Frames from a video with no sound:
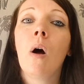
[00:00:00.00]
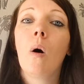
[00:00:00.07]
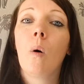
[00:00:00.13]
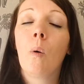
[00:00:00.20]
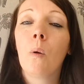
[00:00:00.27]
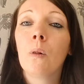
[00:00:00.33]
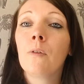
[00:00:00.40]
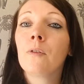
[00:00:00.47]

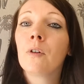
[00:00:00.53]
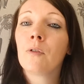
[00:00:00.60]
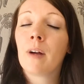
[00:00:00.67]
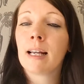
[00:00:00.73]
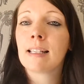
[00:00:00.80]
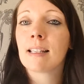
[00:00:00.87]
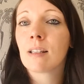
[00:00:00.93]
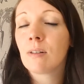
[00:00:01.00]
all of your
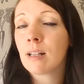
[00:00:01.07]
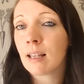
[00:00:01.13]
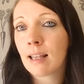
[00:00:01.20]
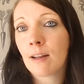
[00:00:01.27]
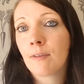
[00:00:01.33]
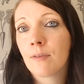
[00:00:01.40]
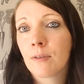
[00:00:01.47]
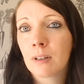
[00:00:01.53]
writing so that they're
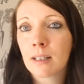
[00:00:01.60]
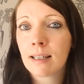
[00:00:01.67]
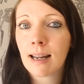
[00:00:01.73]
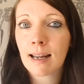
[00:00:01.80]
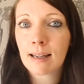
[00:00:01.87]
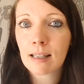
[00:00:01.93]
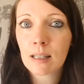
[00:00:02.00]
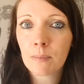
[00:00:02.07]
fully
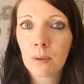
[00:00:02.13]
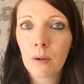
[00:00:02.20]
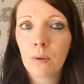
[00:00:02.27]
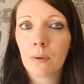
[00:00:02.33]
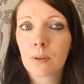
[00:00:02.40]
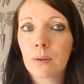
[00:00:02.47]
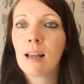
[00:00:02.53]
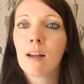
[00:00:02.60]

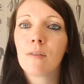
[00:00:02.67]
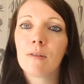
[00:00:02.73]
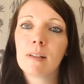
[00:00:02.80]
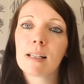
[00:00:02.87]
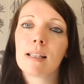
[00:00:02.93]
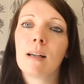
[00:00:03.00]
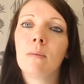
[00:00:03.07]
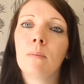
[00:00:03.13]
explored? For
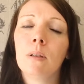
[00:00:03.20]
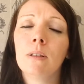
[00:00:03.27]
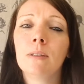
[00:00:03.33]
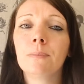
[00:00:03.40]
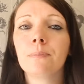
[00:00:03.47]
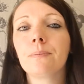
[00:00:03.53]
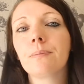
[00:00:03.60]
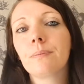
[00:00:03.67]

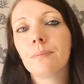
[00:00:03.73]
example,